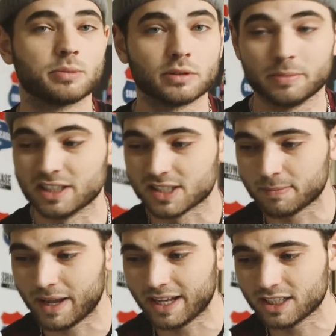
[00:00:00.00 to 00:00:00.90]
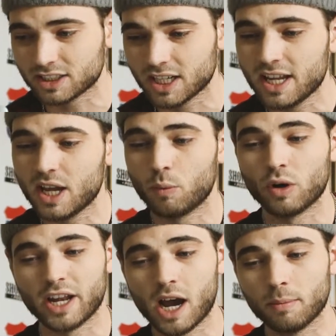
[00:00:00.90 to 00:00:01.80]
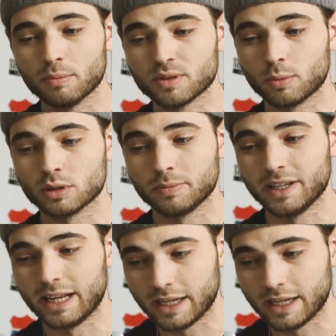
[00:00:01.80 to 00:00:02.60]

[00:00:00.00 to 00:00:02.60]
supposed to be in Spanish and one album's supposed to be in